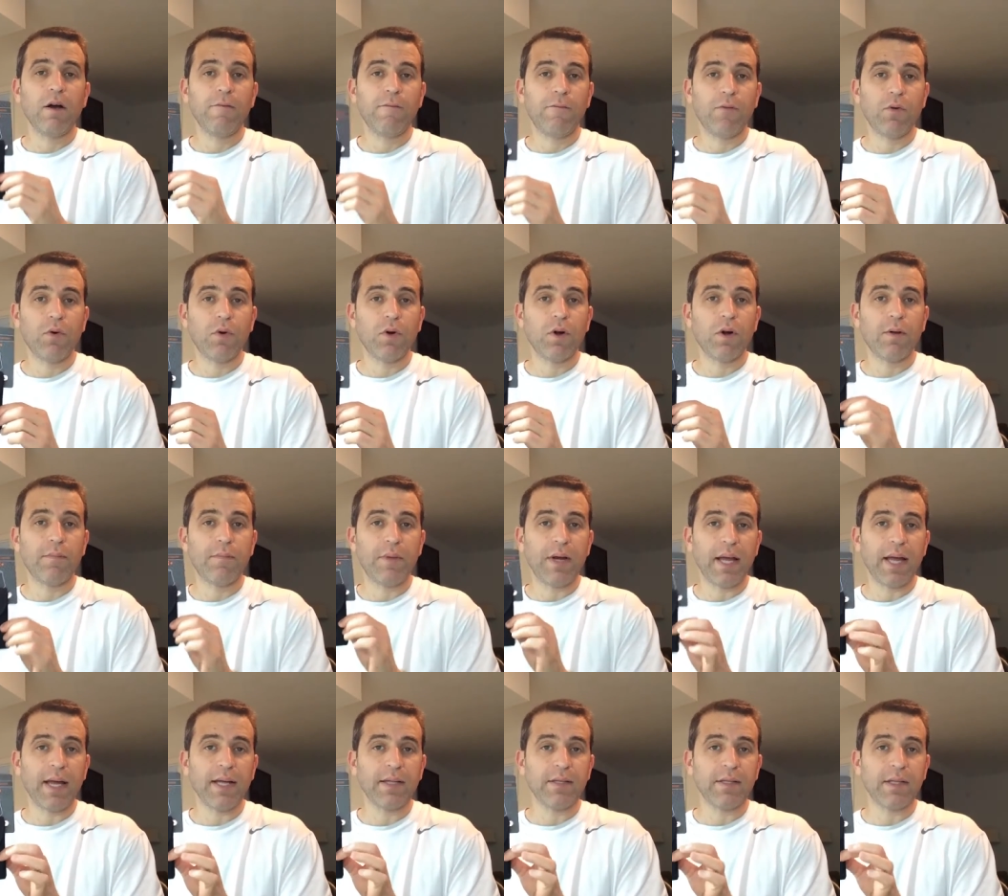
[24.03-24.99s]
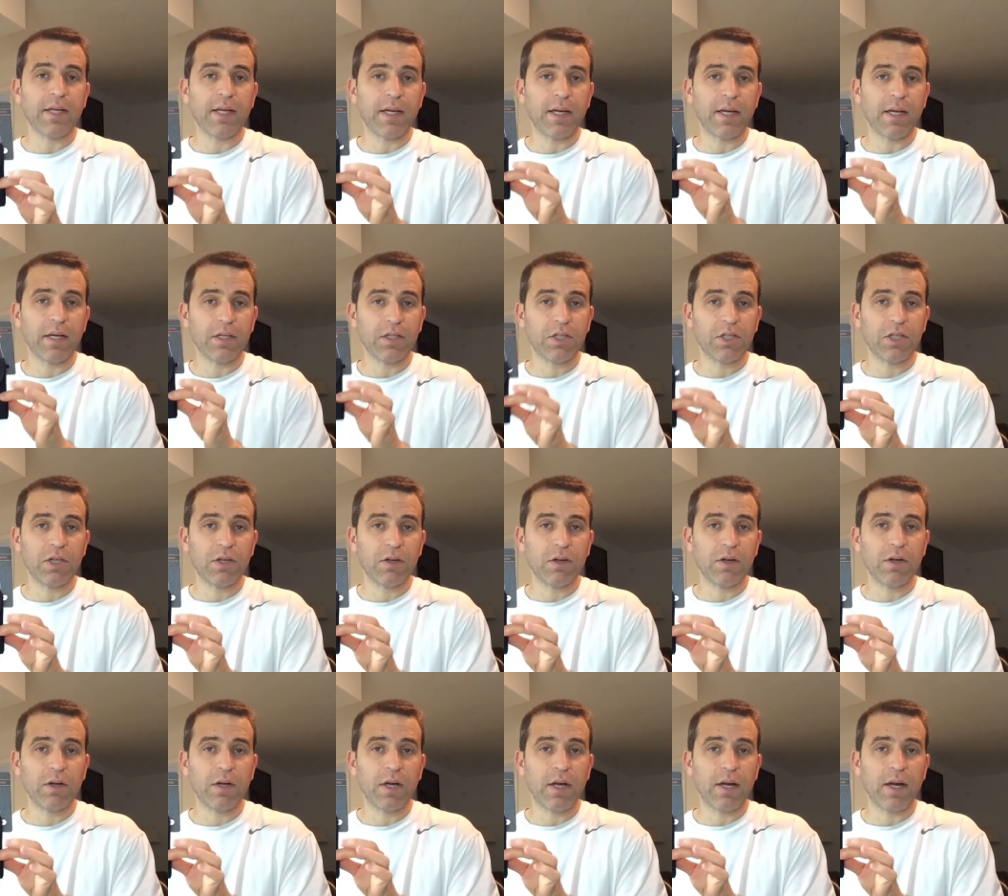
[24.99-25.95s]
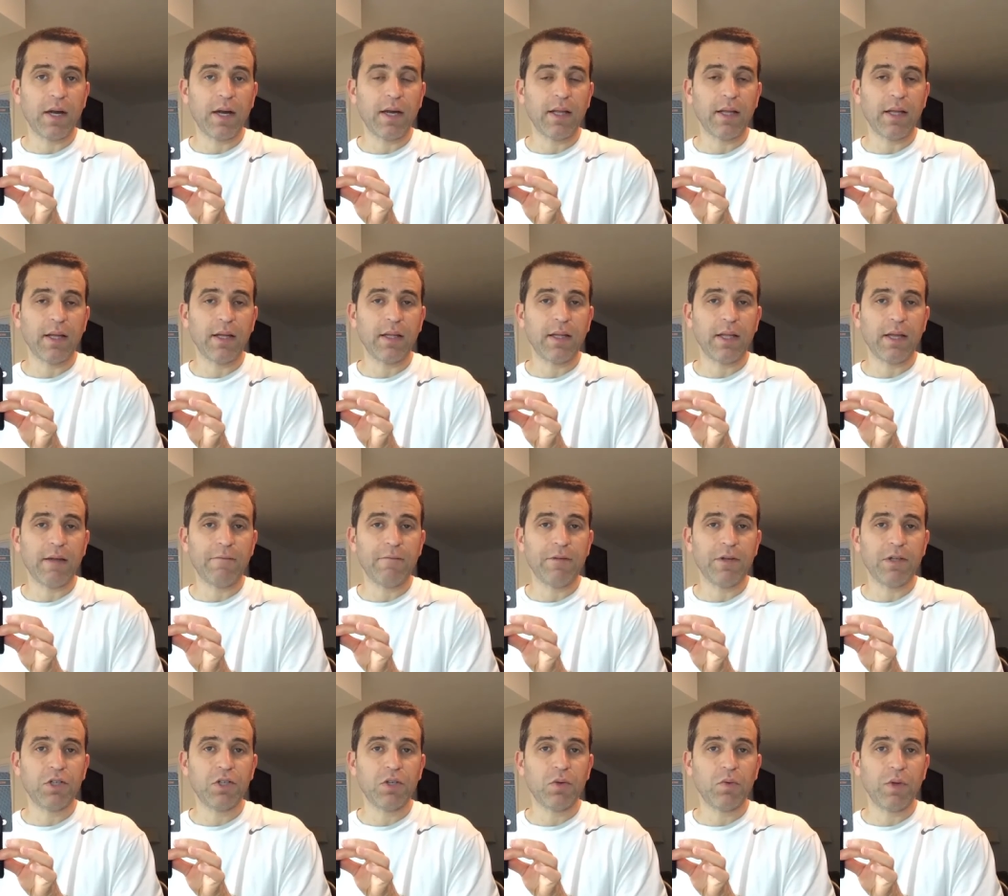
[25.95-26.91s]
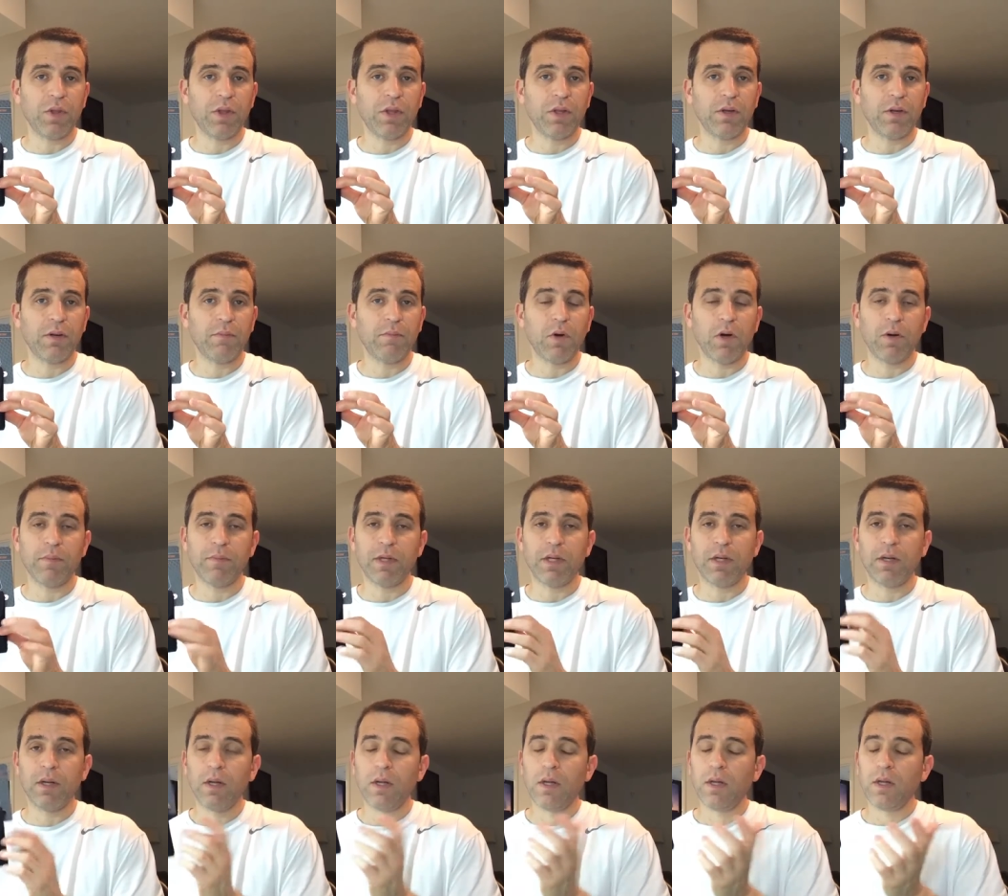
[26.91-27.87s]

for my headset, and I'll share and highlight that feature with you in a moment.